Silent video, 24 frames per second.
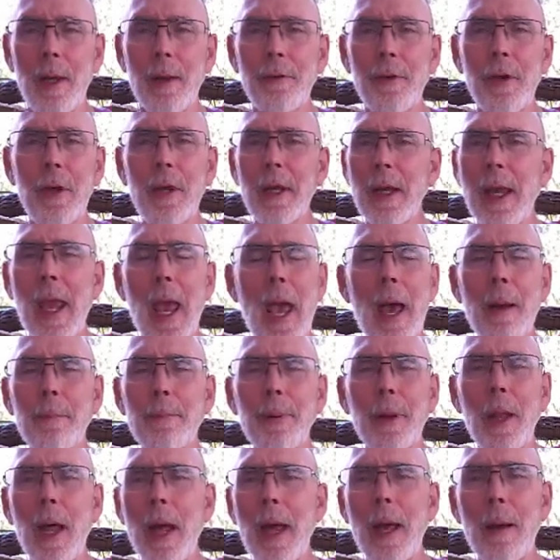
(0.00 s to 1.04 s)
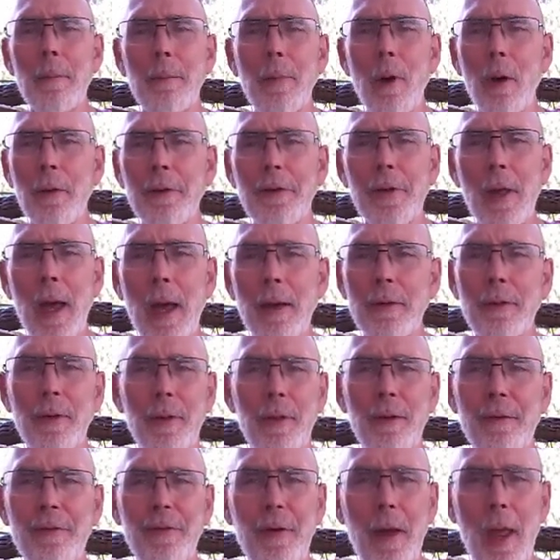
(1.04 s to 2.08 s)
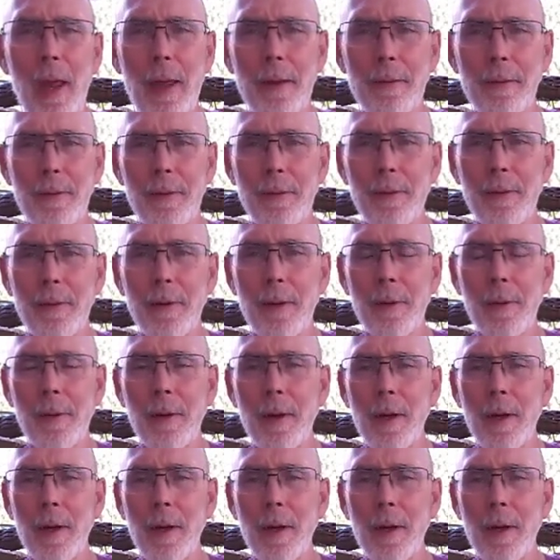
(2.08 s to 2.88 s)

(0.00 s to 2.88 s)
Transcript: So you can't play on both sides of the fence.